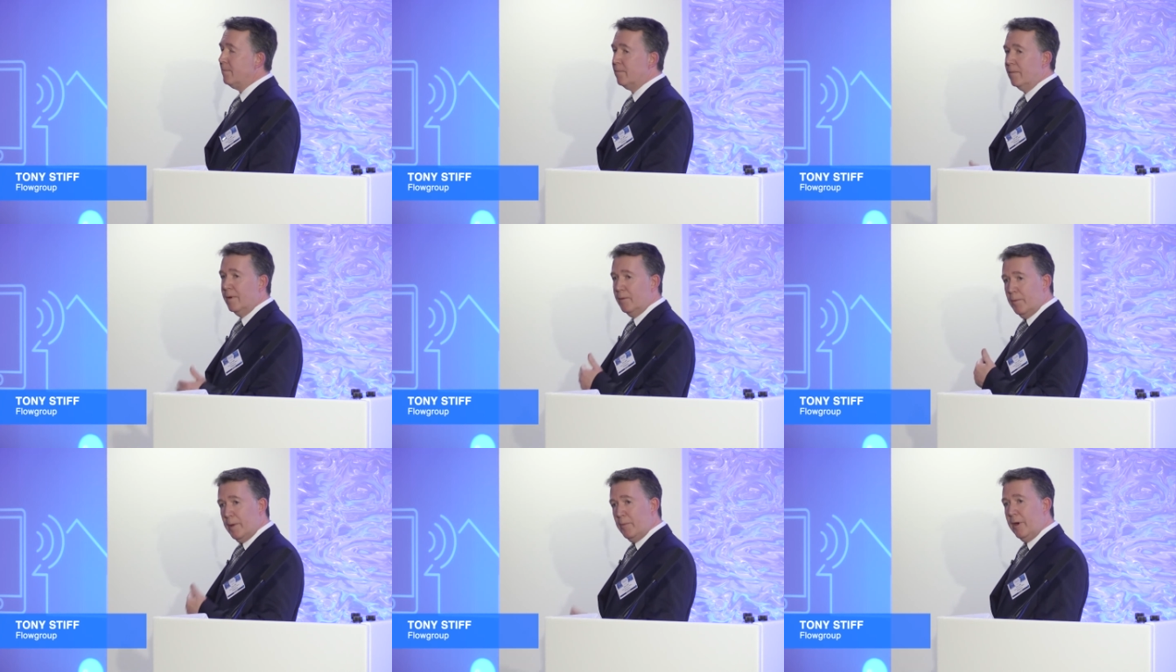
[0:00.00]
We
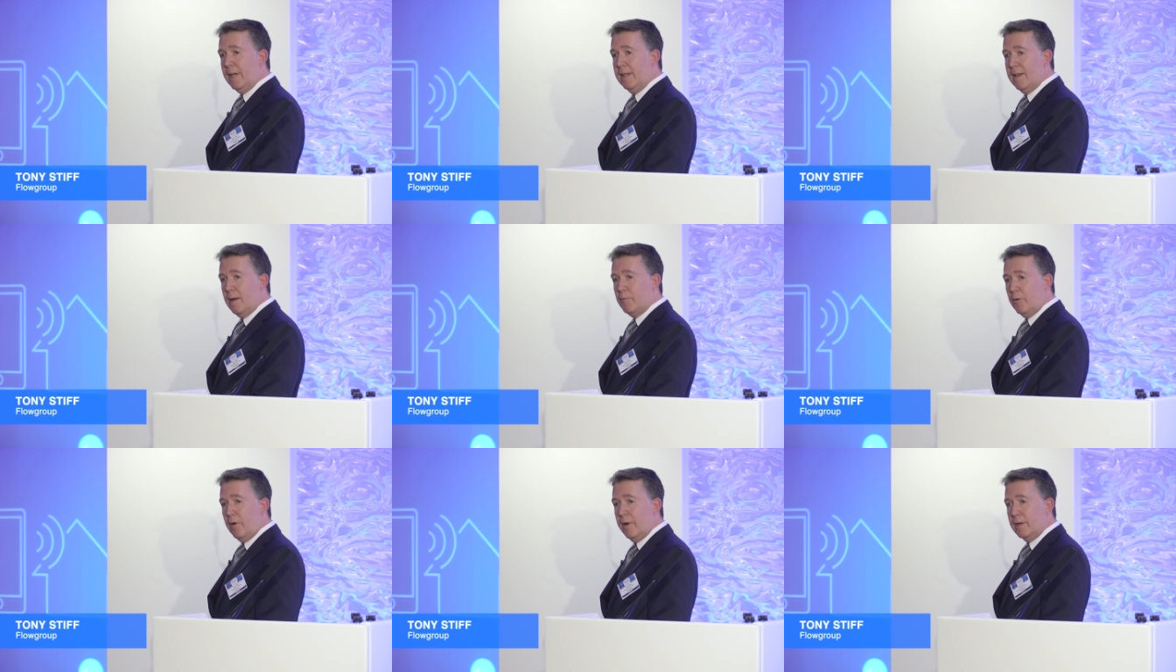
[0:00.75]
will be bringing that
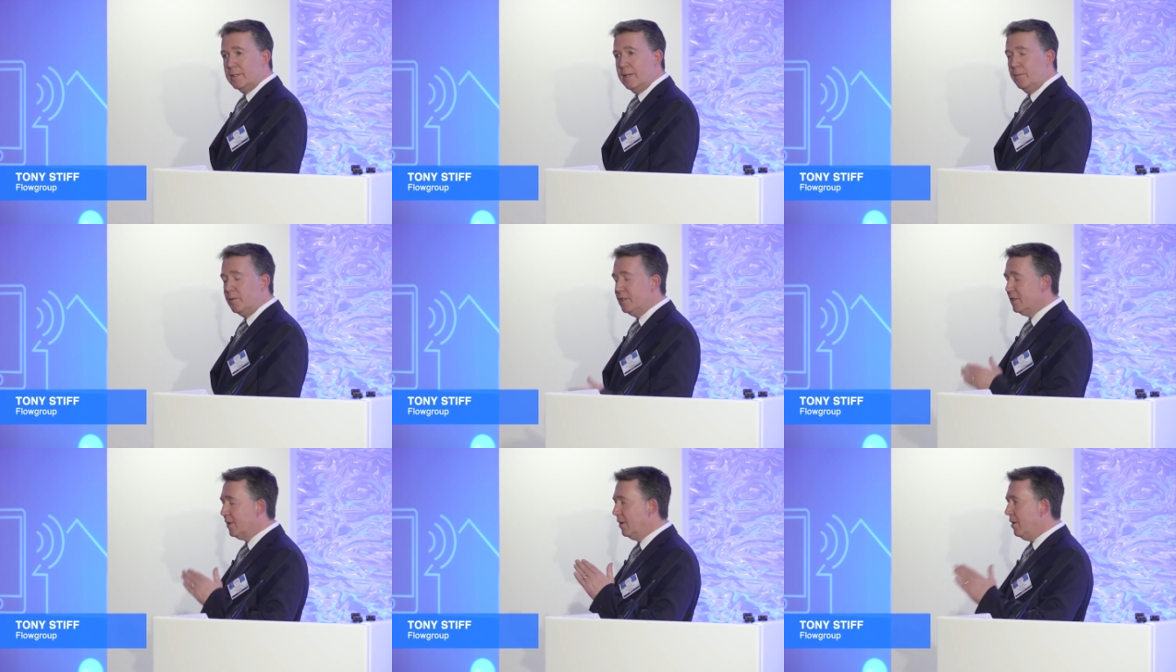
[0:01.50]
product in, which
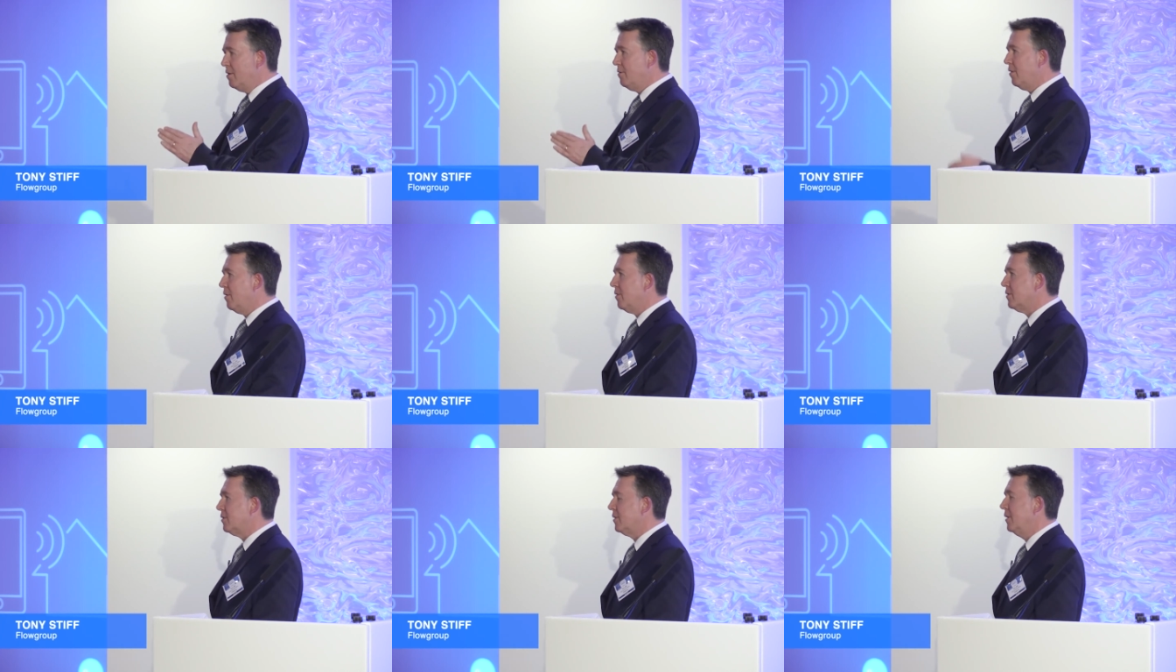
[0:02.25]
is a
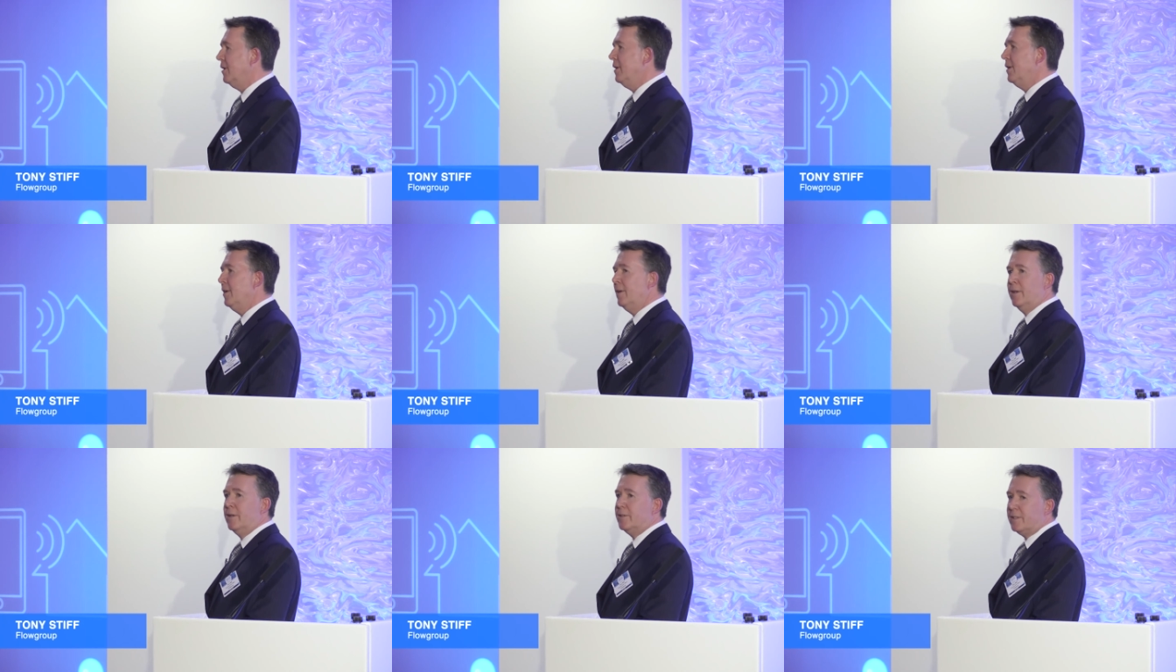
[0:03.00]
low-cost
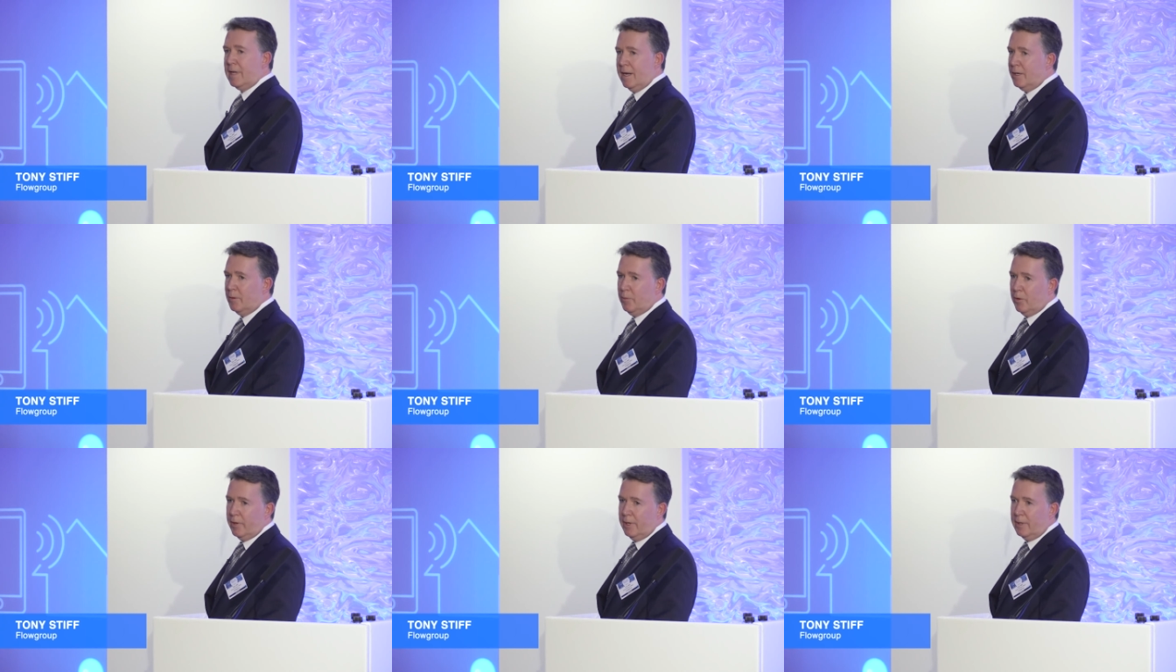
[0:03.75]
standard
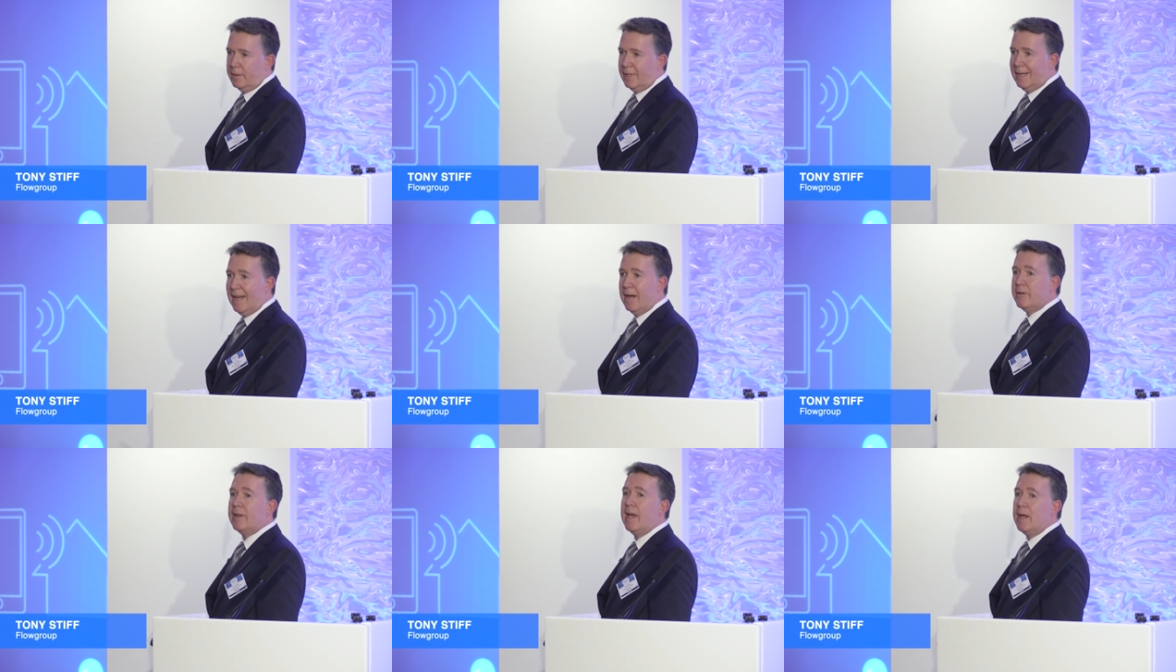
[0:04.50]
boiler,
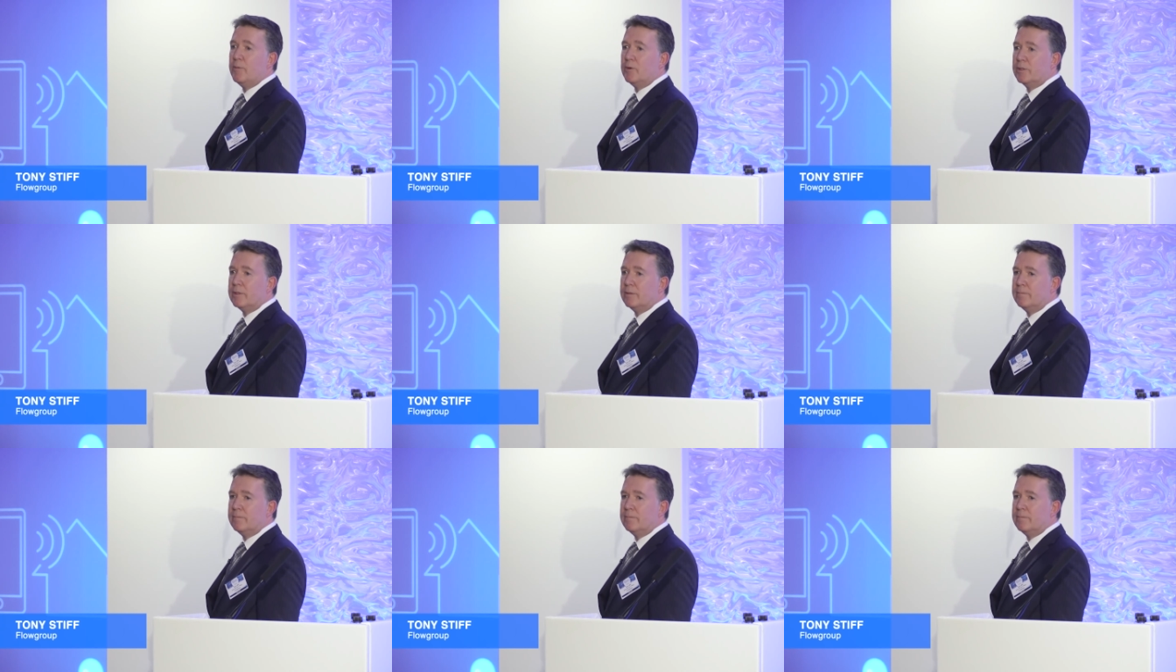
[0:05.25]
cloud-enabled,